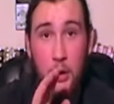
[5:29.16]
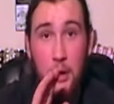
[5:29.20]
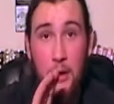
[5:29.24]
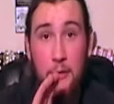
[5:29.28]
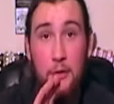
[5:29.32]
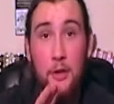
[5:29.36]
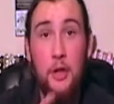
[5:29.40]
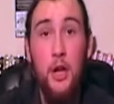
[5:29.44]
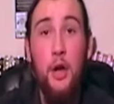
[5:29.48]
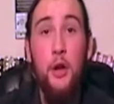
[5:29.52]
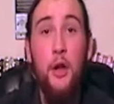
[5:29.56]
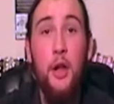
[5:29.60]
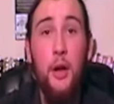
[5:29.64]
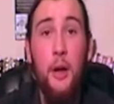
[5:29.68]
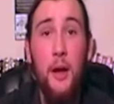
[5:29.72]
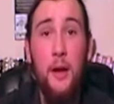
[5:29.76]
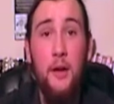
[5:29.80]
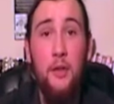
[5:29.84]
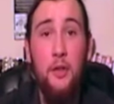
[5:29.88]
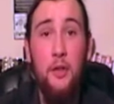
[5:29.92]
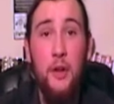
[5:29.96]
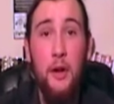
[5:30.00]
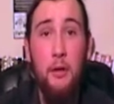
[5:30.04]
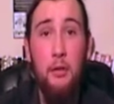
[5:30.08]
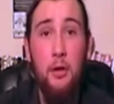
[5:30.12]
If you don't know how
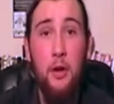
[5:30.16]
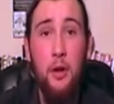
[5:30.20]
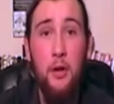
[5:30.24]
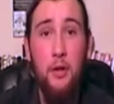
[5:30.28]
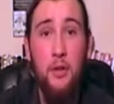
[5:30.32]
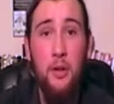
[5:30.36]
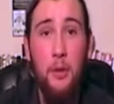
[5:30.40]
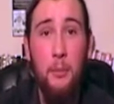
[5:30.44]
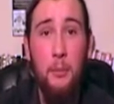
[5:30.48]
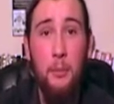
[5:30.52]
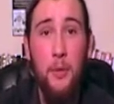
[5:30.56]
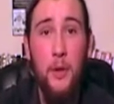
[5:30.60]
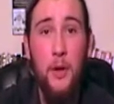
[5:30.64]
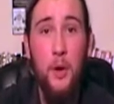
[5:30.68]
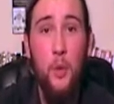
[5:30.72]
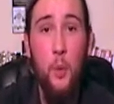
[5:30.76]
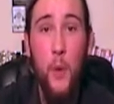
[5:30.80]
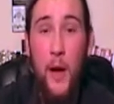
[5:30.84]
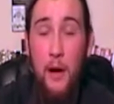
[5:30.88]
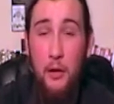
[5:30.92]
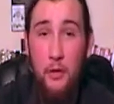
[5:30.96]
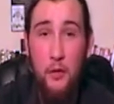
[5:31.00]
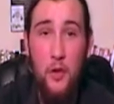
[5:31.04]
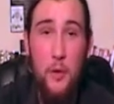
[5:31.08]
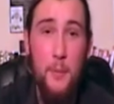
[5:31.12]
to sterilise something,
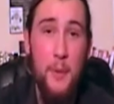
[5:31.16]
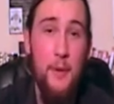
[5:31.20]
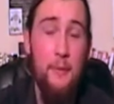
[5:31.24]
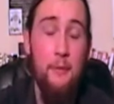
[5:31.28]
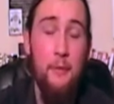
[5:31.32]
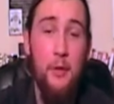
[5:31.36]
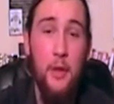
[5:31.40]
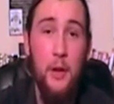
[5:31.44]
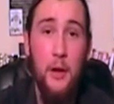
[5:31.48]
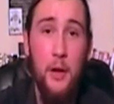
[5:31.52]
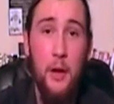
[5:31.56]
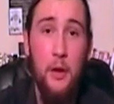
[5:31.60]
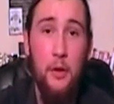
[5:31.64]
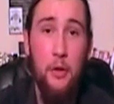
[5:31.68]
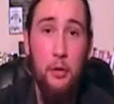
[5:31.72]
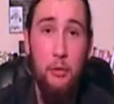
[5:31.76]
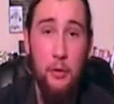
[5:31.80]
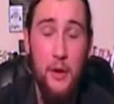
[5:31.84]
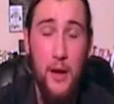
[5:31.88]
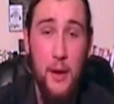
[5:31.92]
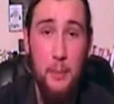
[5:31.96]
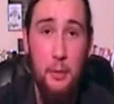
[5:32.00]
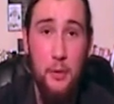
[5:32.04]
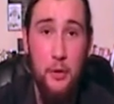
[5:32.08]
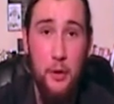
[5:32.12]
where have you been for the last
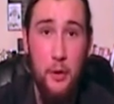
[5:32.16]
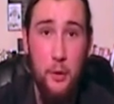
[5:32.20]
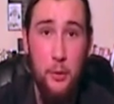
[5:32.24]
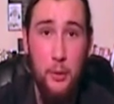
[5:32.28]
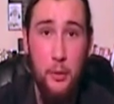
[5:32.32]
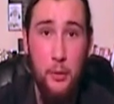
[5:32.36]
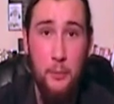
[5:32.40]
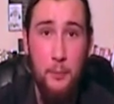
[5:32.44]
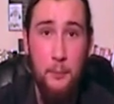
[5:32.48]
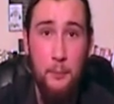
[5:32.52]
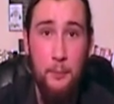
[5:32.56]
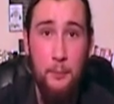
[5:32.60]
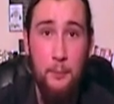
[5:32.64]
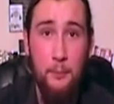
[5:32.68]
3 episodes?